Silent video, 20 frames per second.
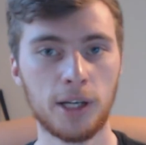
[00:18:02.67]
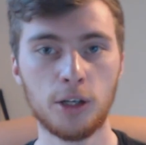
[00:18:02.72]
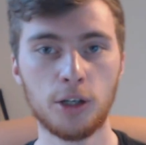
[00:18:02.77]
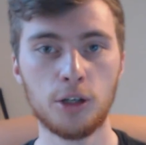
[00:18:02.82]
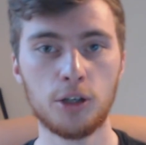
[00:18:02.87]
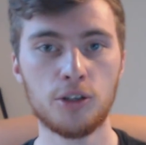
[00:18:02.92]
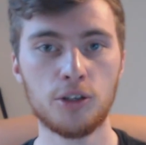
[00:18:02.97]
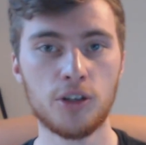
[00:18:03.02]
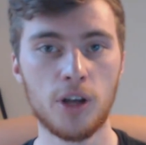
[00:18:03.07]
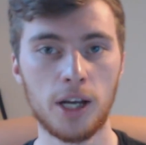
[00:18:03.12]
Pick a
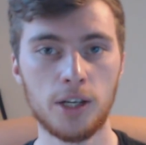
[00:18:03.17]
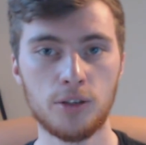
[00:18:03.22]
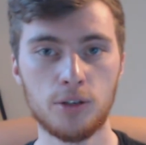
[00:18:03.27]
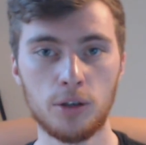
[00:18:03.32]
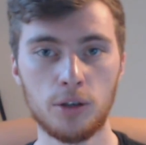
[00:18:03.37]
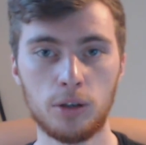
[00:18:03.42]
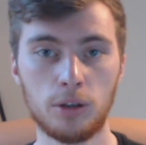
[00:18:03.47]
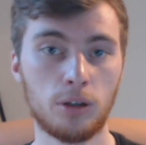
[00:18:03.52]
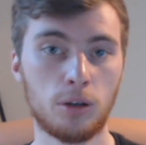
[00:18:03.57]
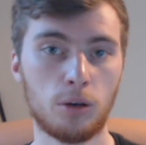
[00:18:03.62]
good
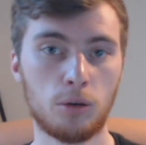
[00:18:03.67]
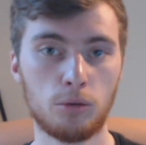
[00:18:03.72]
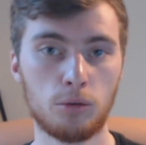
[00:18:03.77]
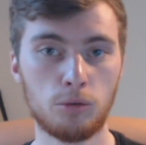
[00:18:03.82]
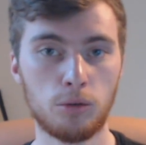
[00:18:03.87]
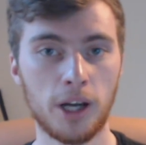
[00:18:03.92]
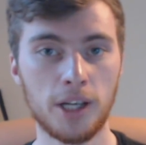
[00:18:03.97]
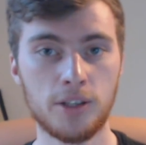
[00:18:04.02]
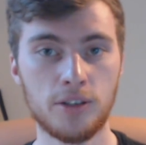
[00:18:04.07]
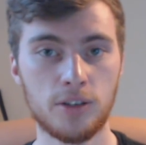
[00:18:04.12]
title,
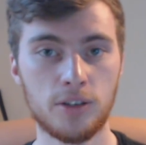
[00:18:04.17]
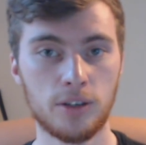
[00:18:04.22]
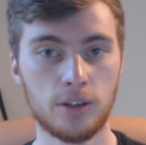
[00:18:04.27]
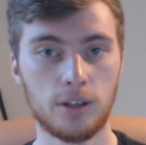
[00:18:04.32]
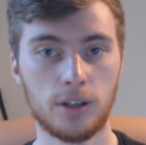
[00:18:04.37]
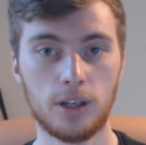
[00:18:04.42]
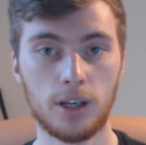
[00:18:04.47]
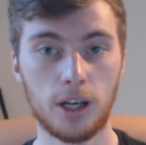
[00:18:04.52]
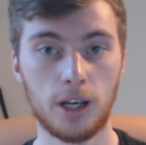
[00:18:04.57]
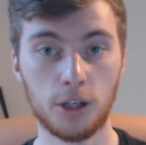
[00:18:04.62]
write
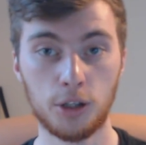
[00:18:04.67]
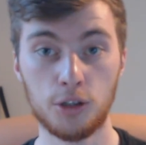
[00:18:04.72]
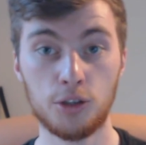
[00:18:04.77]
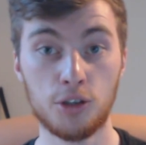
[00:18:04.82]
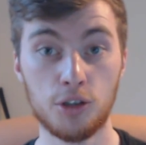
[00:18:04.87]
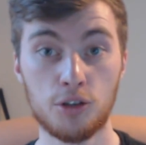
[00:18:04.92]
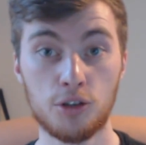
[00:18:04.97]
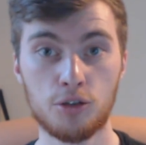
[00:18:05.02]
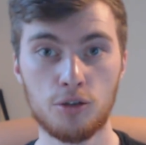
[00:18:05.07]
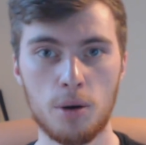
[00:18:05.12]
a
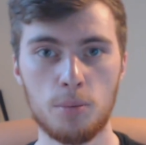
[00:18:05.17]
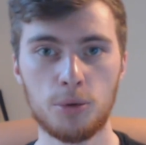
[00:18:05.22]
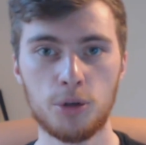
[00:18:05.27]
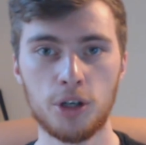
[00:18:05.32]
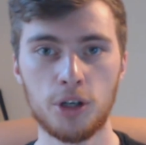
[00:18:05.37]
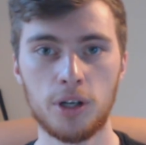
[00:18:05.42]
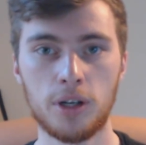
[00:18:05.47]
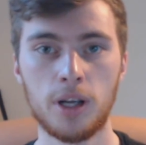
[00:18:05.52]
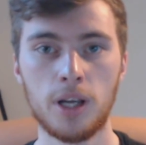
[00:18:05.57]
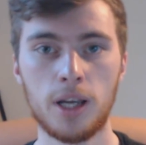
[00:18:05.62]
good
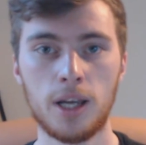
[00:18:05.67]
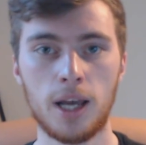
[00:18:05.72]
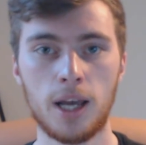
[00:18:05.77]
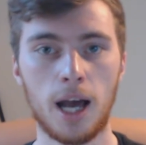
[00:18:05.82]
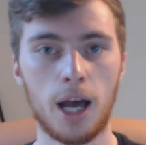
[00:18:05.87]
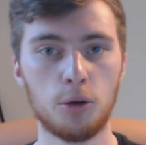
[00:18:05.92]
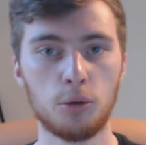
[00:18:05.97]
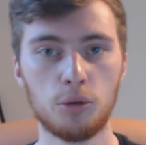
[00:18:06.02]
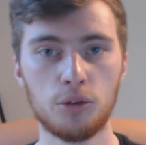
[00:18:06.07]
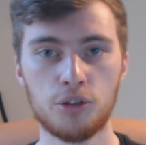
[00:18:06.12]
description,
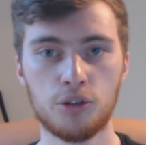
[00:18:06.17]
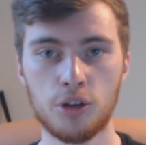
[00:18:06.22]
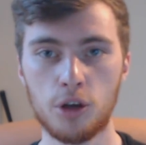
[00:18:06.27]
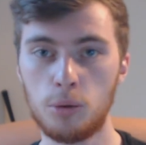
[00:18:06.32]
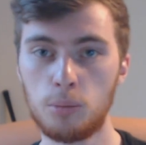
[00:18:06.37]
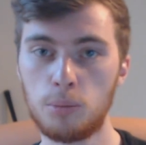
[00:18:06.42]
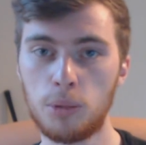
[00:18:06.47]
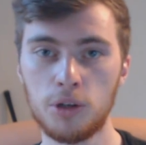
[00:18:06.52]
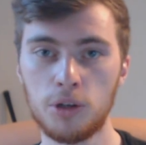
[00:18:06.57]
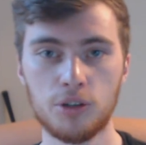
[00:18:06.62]
and
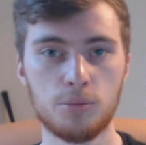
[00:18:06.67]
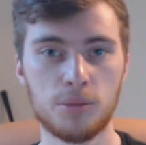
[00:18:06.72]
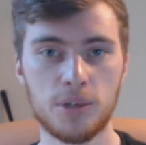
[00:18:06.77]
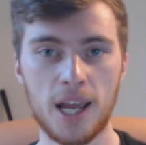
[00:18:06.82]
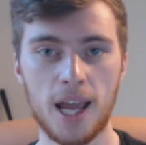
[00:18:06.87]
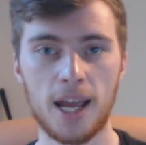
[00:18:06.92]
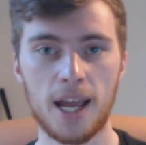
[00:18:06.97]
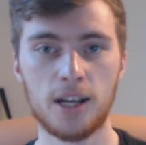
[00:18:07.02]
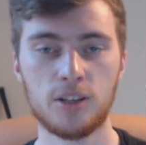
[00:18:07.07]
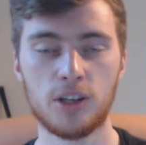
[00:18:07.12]
also put some
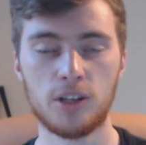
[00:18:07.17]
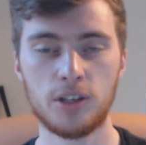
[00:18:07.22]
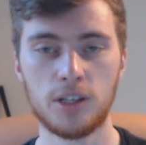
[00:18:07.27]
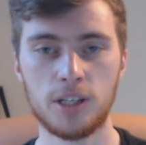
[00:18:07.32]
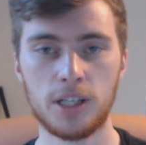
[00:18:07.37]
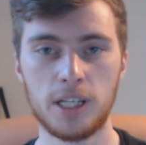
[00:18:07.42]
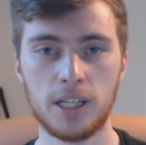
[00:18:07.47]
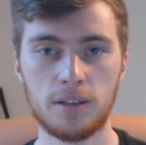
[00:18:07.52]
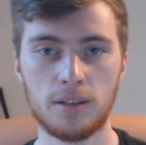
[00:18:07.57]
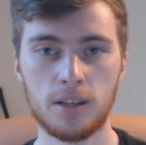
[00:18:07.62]
tags
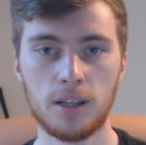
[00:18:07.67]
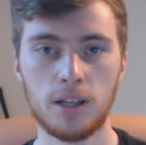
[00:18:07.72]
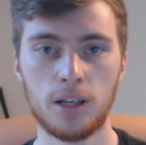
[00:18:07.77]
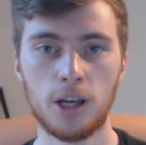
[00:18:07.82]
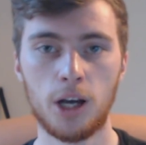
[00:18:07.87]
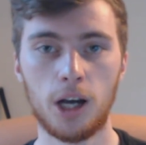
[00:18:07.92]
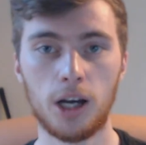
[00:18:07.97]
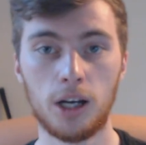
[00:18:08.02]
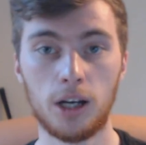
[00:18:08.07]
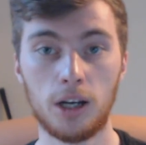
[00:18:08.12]
underneath
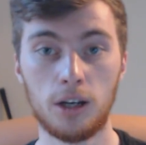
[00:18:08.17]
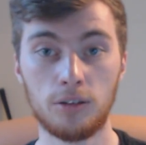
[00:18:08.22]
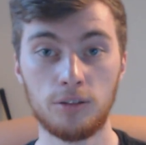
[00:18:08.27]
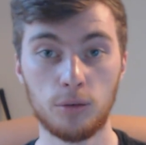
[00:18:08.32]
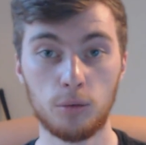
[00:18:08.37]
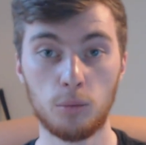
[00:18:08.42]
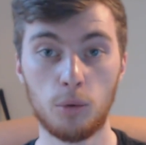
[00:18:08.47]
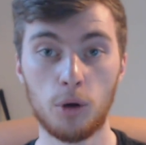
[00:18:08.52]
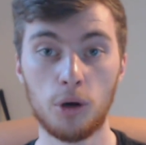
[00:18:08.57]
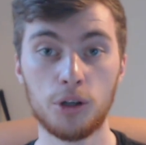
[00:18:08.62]

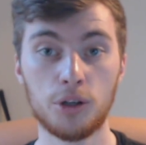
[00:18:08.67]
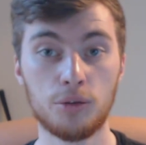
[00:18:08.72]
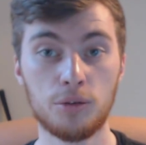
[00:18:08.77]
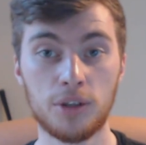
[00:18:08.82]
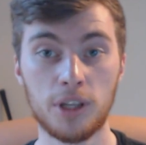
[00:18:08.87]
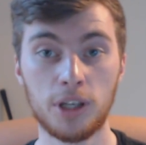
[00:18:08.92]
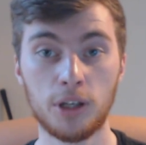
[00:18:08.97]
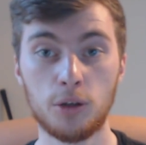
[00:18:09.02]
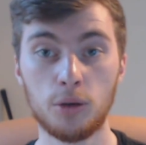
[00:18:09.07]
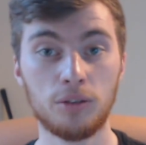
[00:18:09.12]
of what you
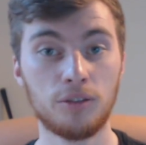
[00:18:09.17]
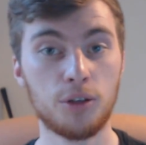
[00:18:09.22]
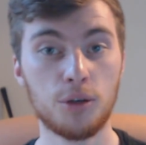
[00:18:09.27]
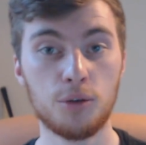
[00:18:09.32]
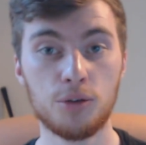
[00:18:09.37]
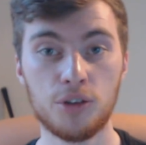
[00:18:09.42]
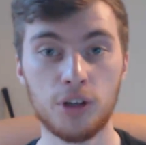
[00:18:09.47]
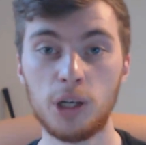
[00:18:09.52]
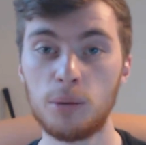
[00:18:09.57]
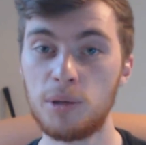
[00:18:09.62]
think your
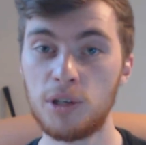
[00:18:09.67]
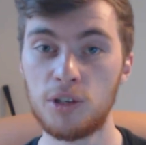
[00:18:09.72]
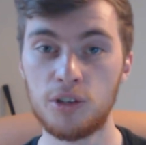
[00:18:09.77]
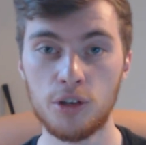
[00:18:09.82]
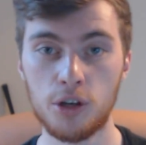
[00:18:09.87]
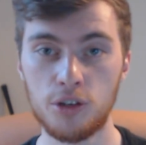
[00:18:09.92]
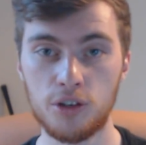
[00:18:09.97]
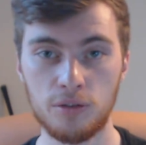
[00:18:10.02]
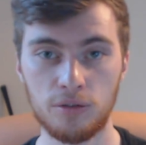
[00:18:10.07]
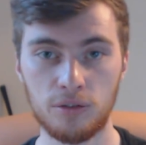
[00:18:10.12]
viewers are going to be
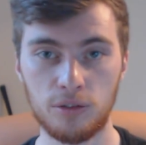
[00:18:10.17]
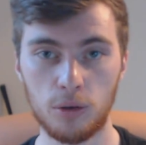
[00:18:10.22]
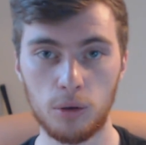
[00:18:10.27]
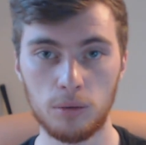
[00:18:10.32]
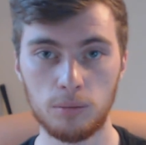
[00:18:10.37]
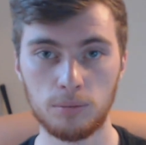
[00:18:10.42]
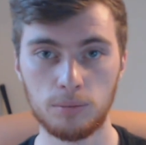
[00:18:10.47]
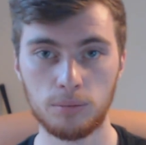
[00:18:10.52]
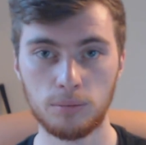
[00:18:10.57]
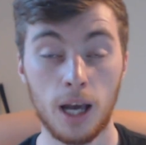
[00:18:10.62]
searching for.